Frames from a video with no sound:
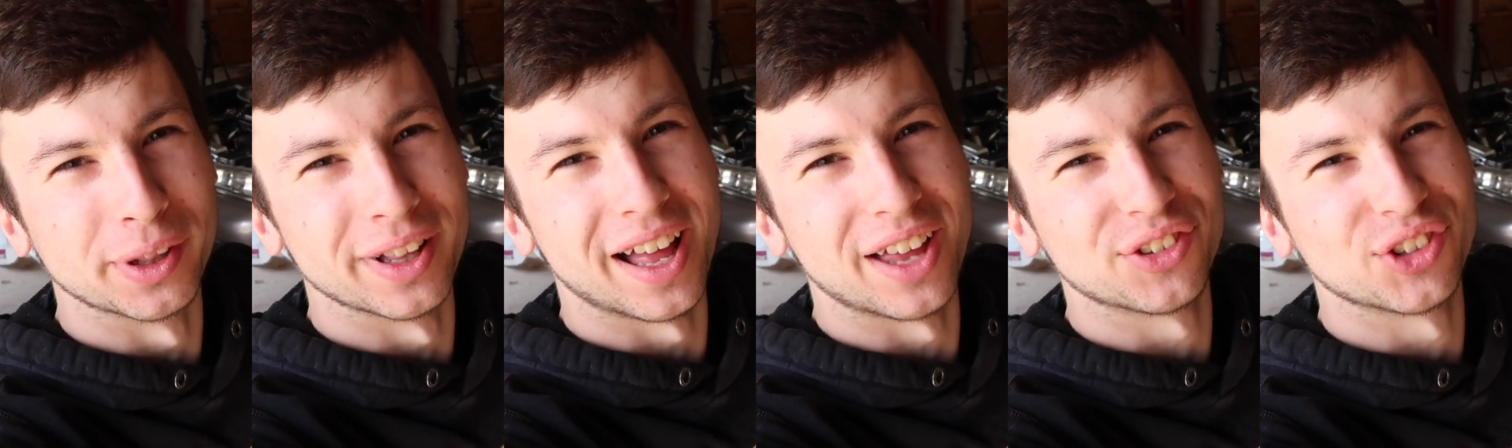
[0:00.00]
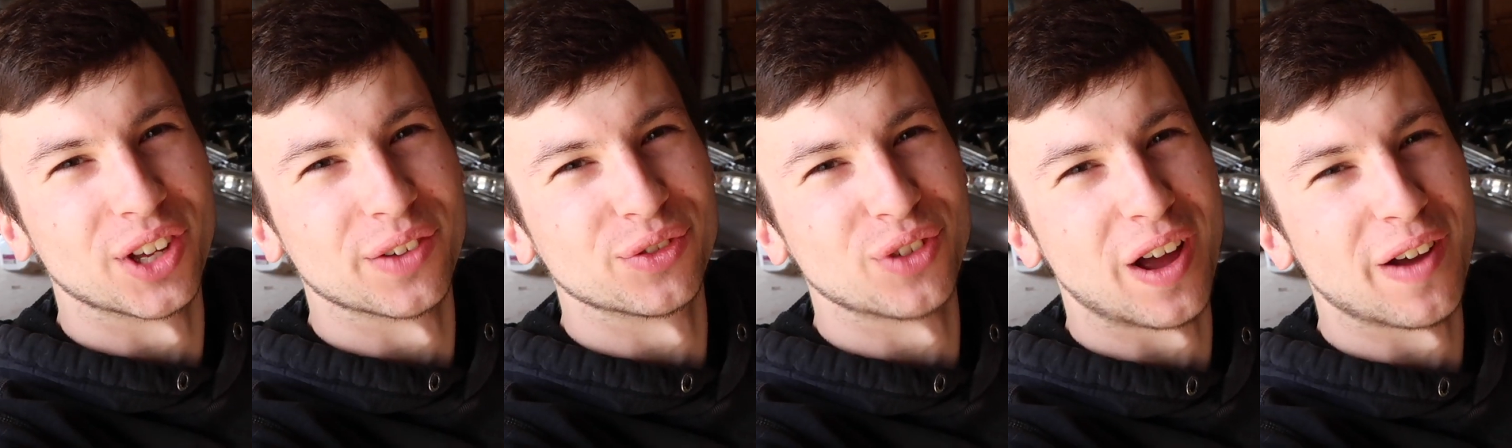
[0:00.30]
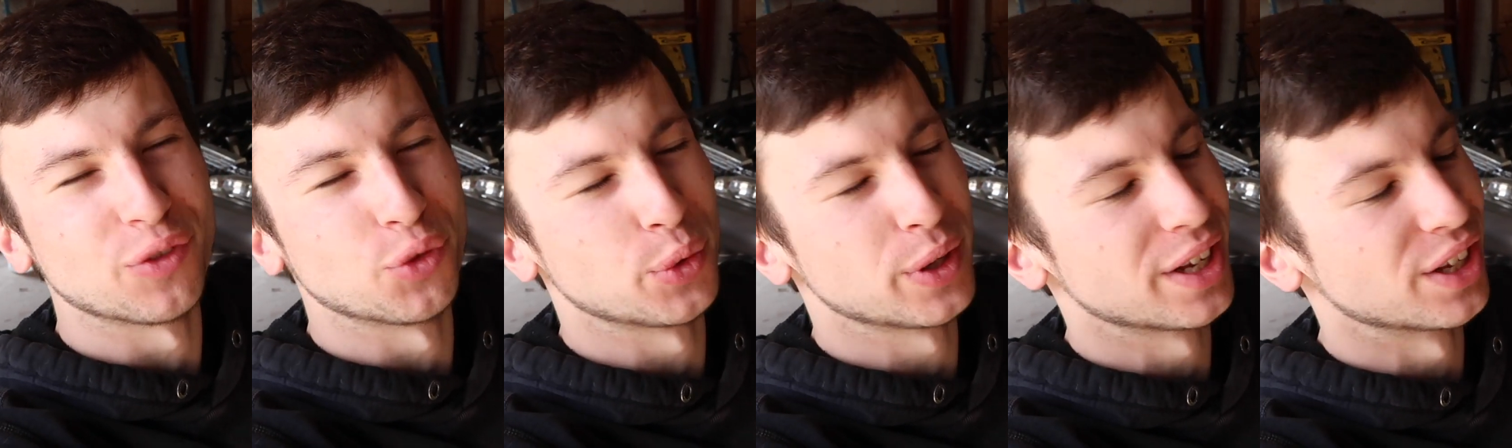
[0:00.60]
we last left
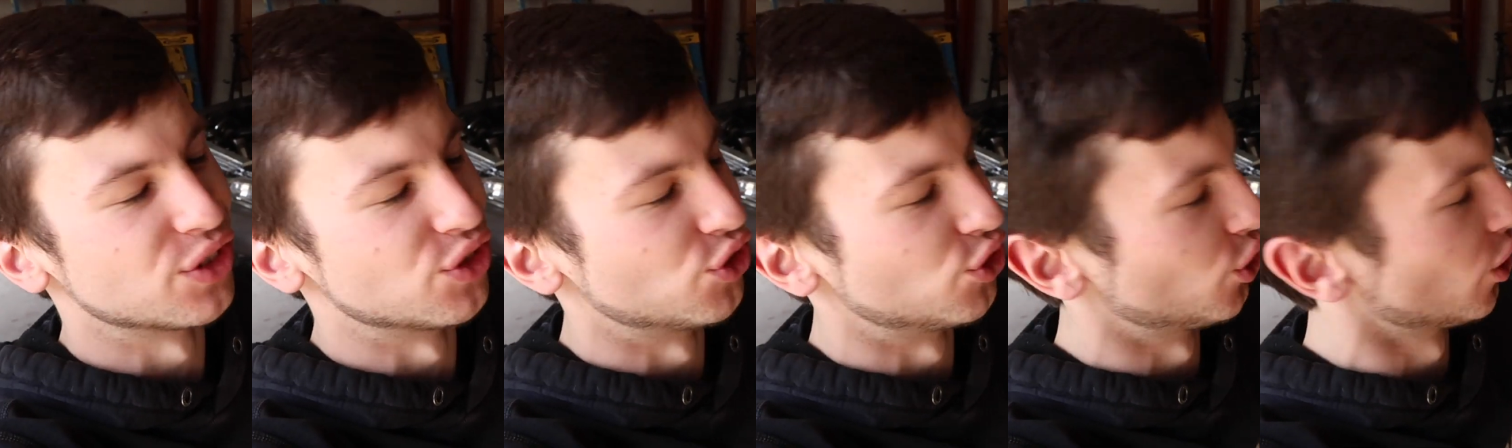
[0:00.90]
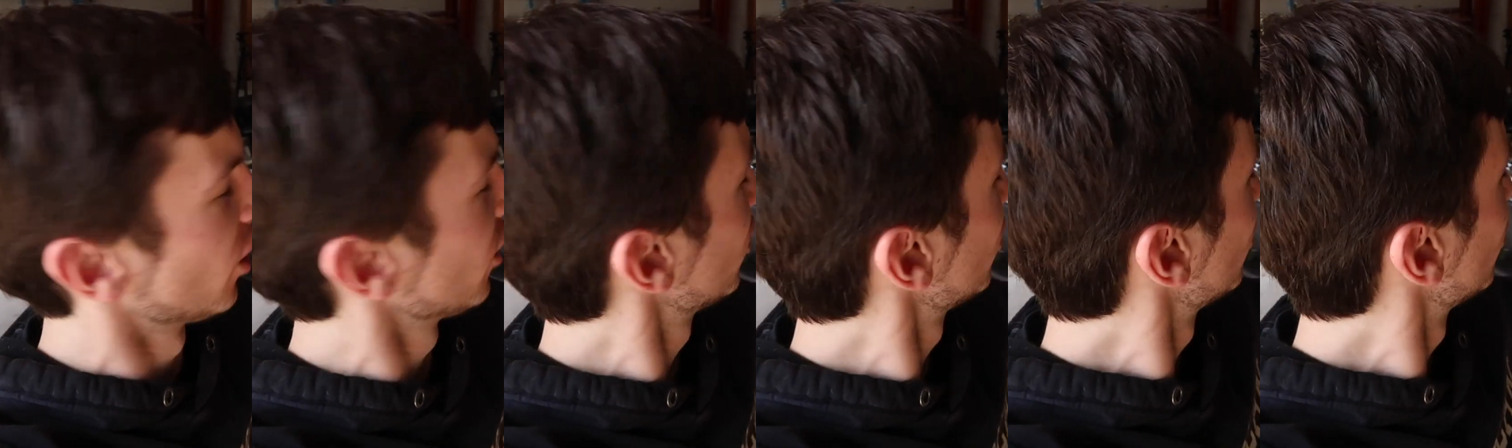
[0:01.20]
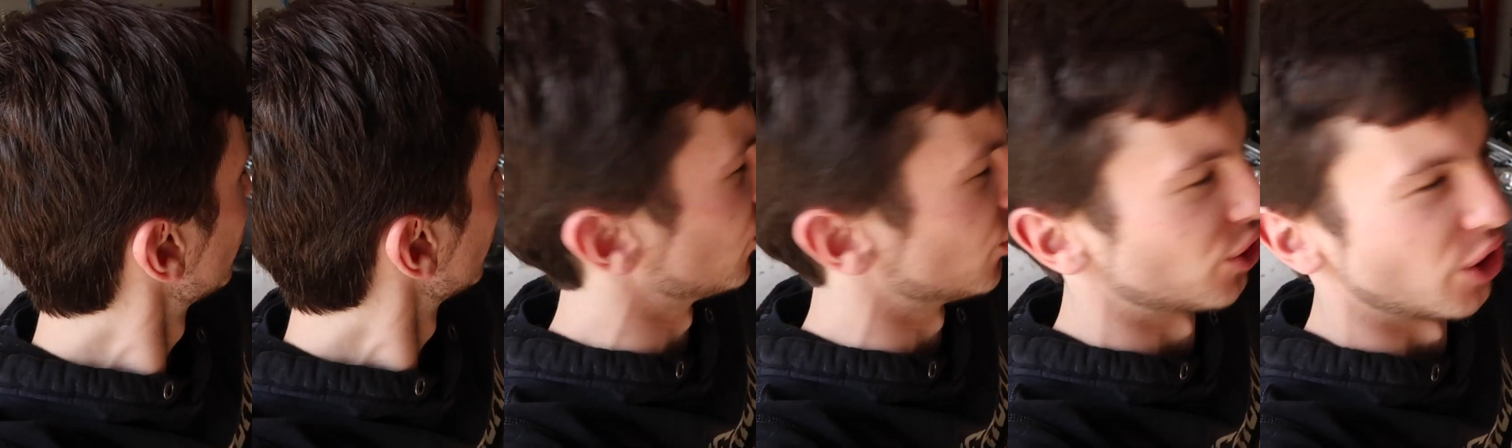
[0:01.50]
off, we had
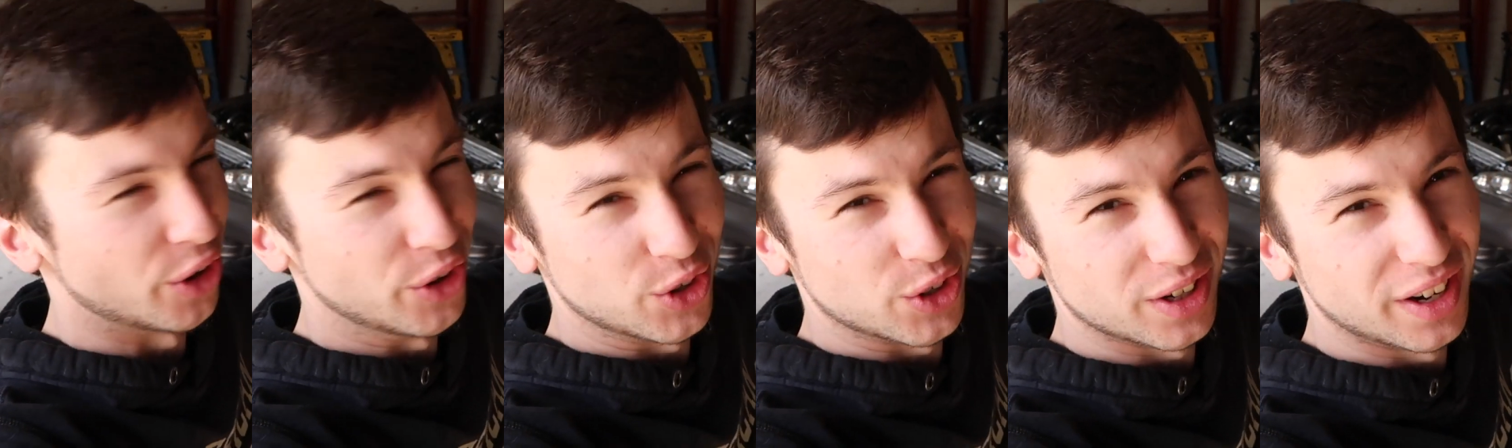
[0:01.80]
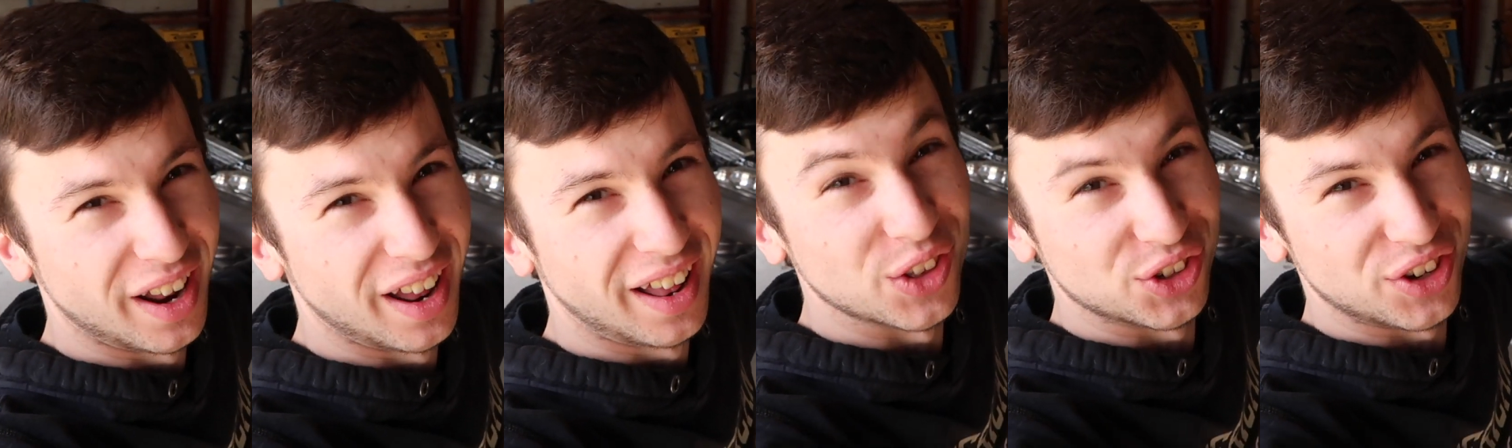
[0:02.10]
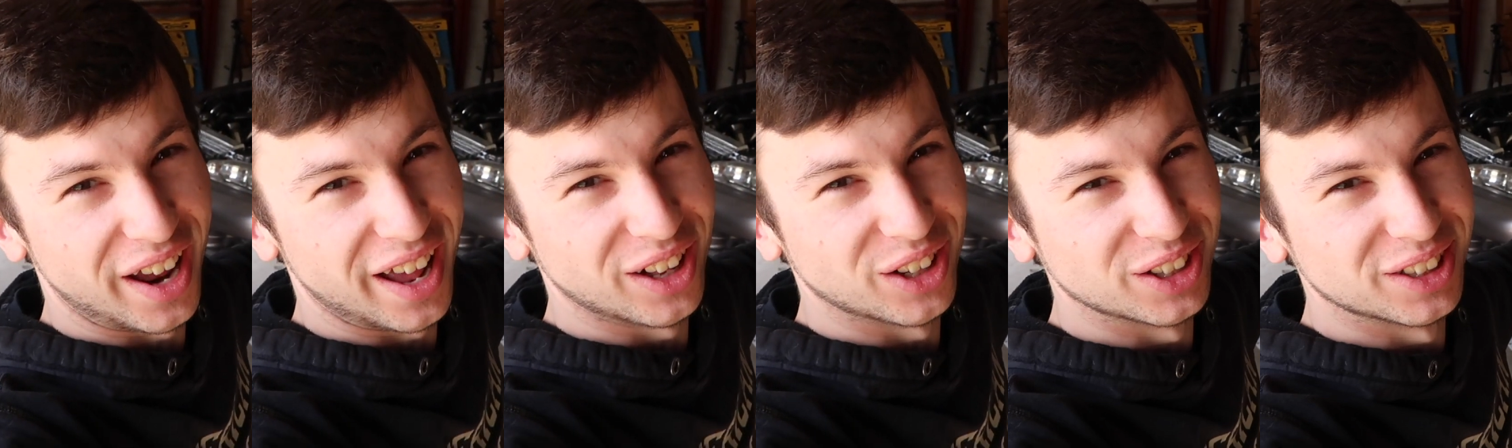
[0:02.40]
just started the
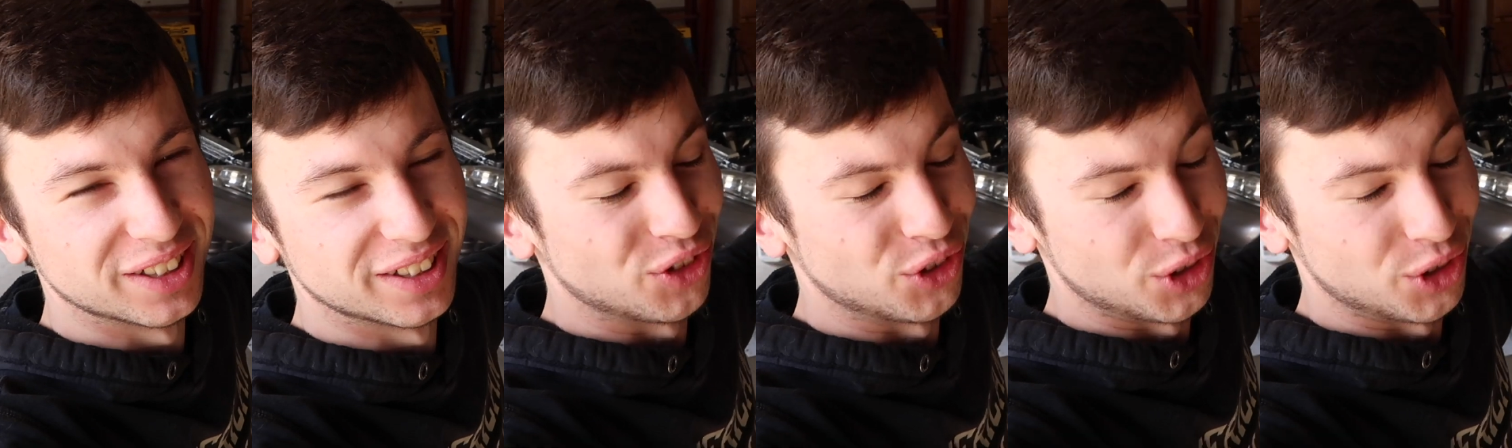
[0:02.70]
Talon.